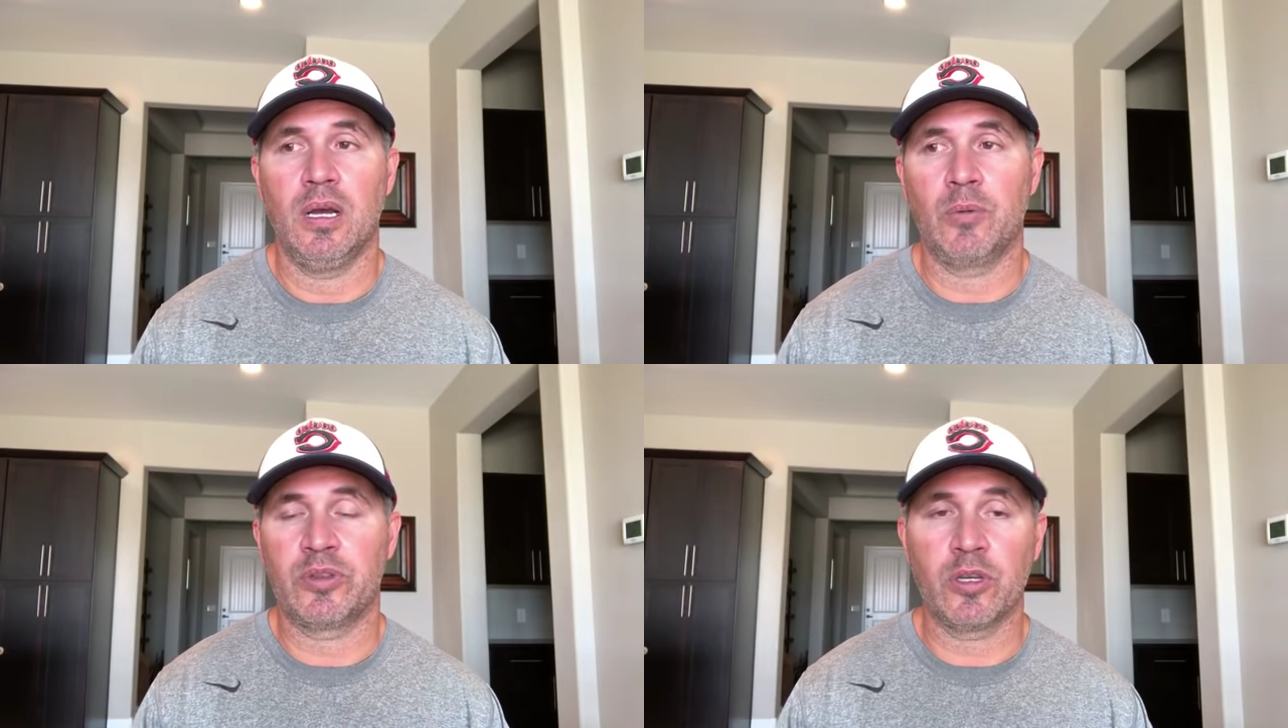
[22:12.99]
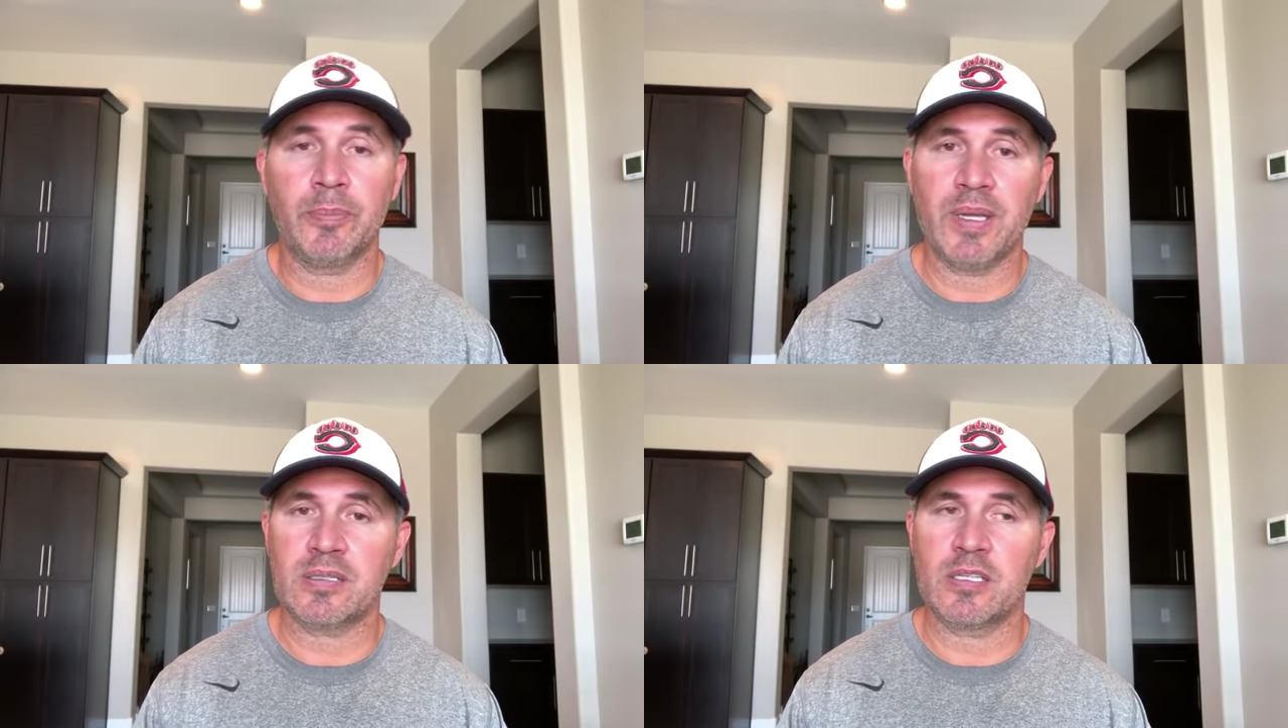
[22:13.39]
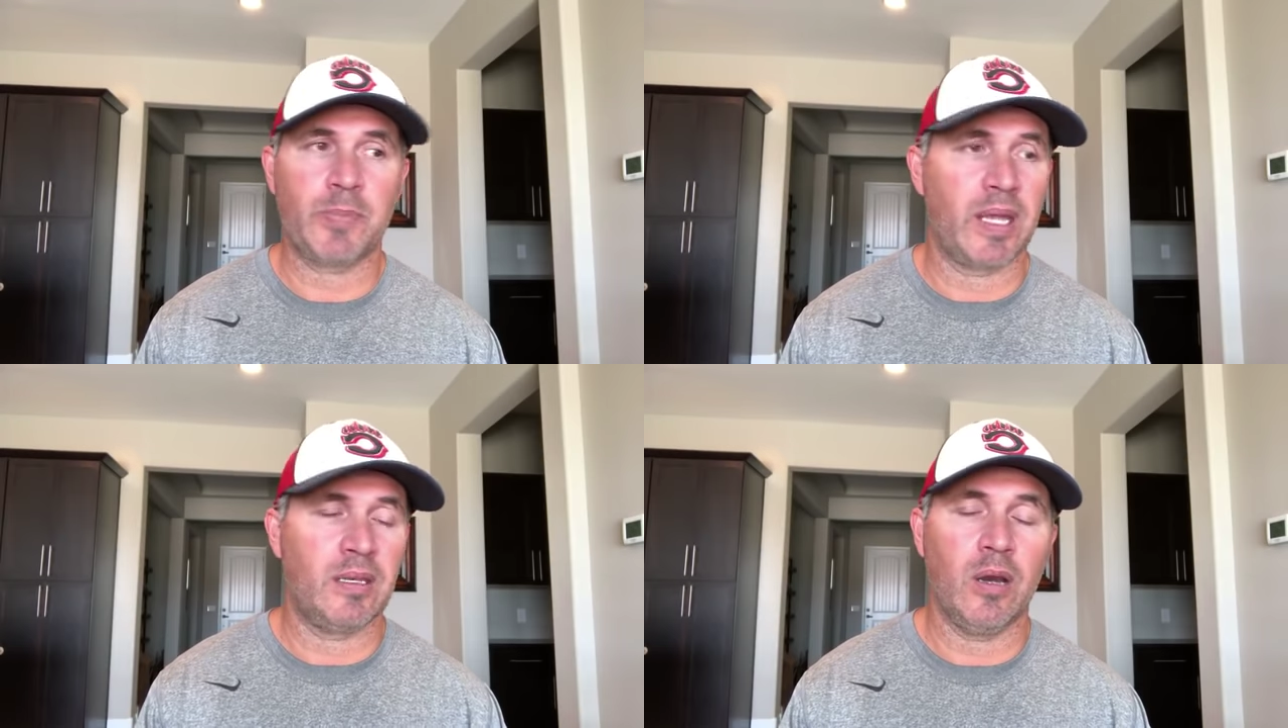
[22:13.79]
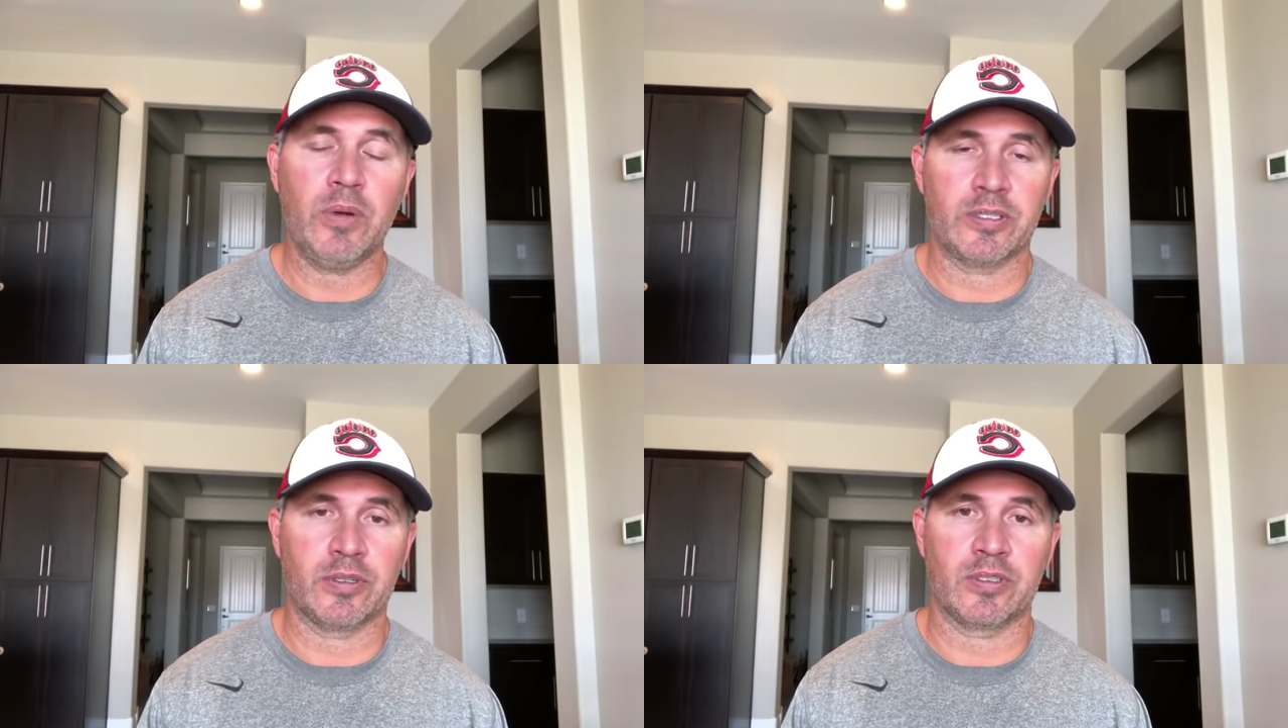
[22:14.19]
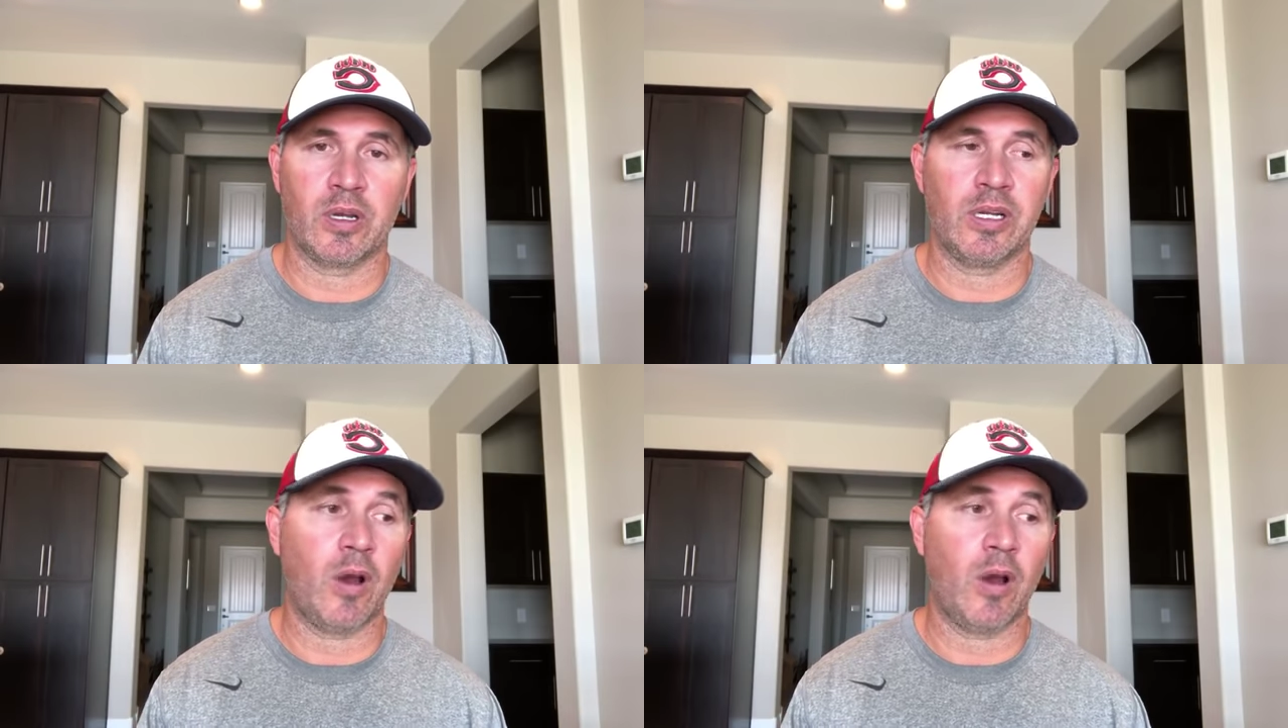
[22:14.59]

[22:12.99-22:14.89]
with your business, paid no interest on it.